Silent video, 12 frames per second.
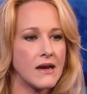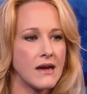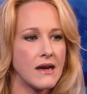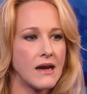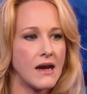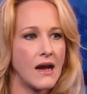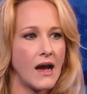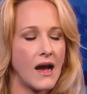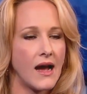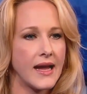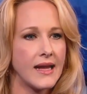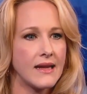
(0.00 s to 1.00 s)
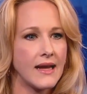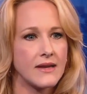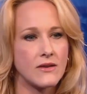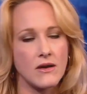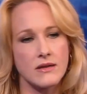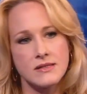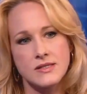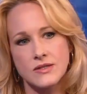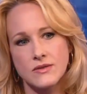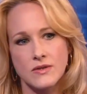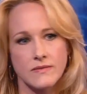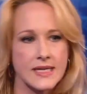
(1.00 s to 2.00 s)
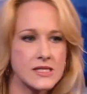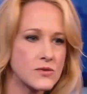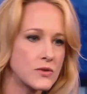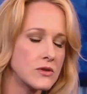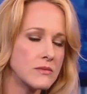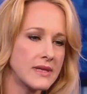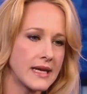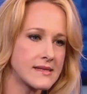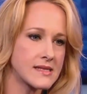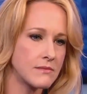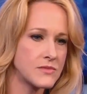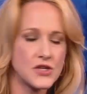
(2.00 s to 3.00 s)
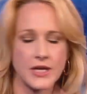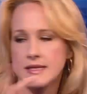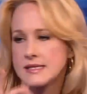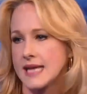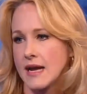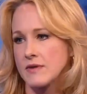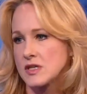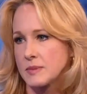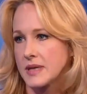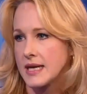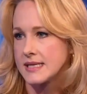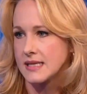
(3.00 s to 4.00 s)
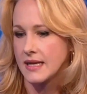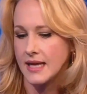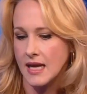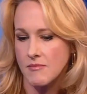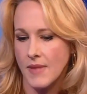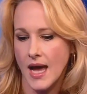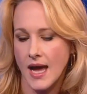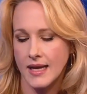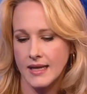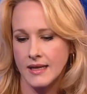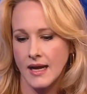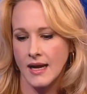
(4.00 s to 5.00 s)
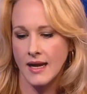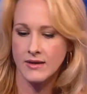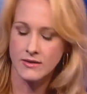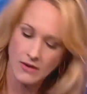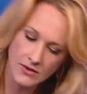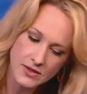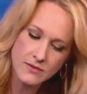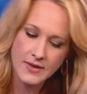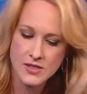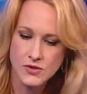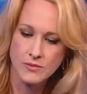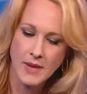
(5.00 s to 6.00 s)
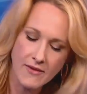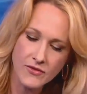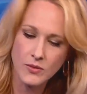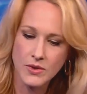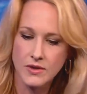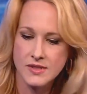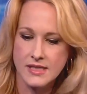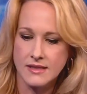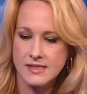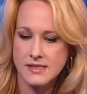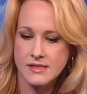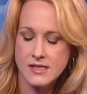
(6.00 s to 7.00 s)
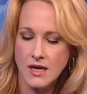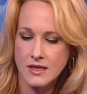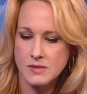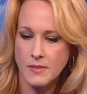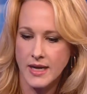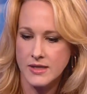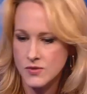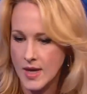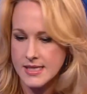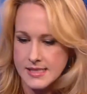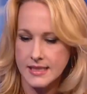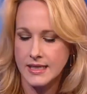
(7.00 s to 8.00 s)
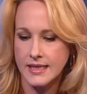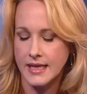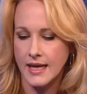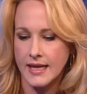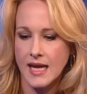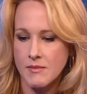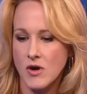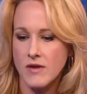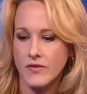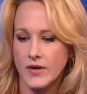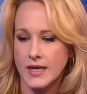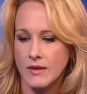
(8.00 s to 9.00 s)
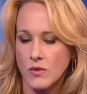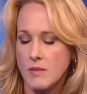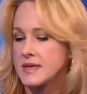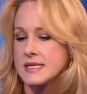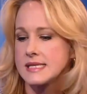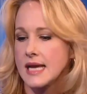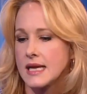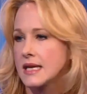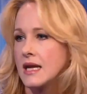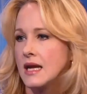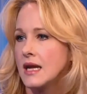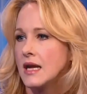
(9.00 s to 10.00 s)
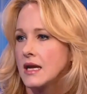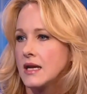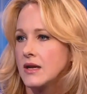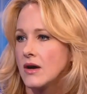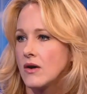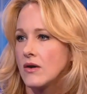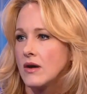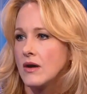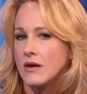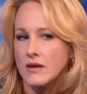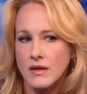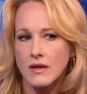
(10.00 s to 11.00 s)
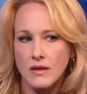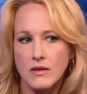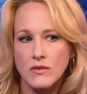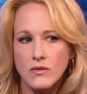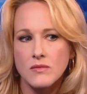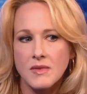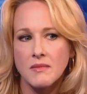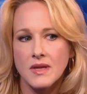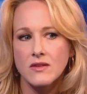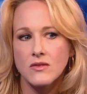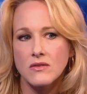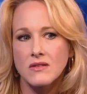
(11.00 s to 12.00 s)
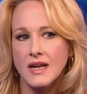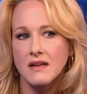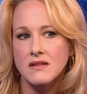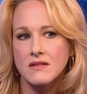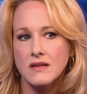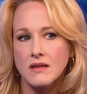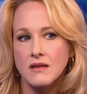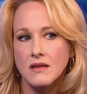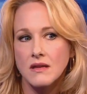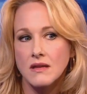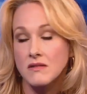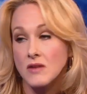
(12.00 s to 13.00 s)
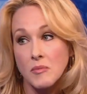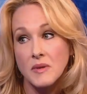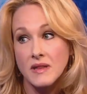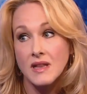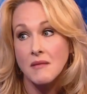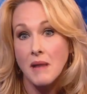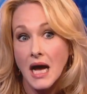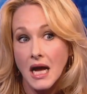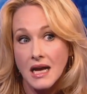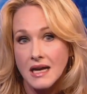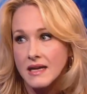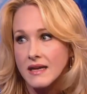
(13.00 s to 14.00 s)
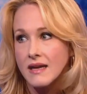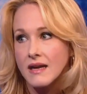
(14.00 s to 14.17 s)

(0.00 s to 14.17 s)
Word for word: Uh, I had gone to the restroom, like some chicken sandwich place, and I came back and I had gone to the restroom afterwards and tucked my dress in, and I came over and a woman said, you know, excuse me, miss, your dress is up in the back.